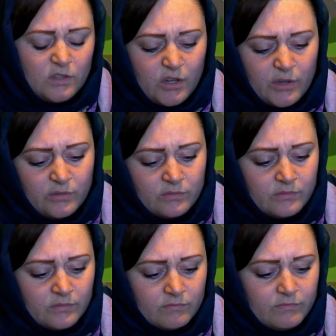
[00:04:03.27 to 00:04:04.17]
know,
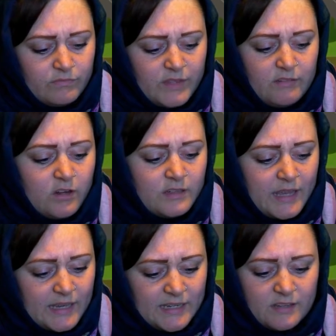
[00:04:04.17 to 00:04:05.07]
there aren't
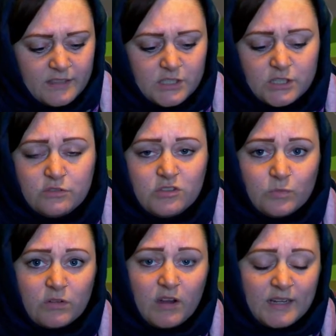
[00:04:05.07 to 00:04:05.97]
any other children
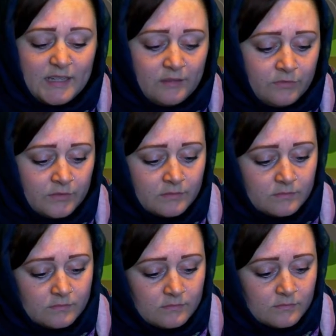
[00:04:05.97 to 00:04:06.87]
where I live,
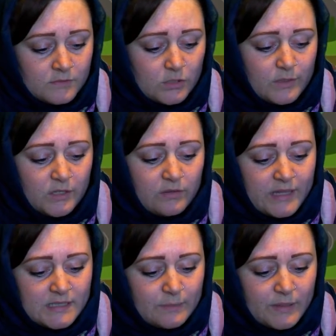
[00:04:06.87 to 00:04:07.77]
so I don't
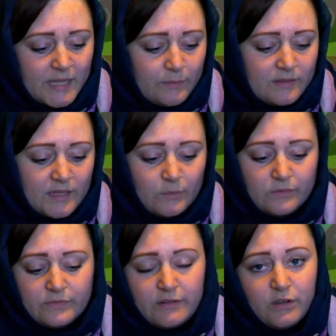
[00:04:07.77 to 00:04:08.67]
get to play with
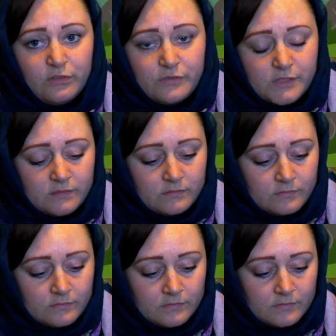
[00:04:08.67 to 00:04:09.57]
anyone very often.
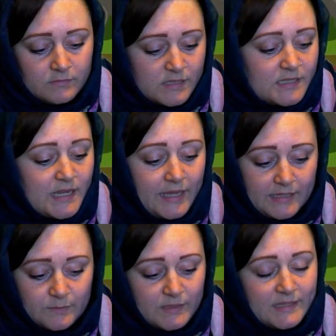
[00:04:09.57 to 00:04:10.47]
Today
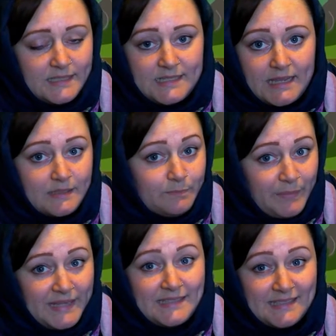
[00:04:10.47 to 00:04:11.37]
has been the
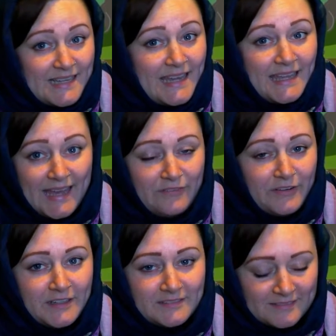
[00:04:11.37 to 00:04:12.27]
best day ever."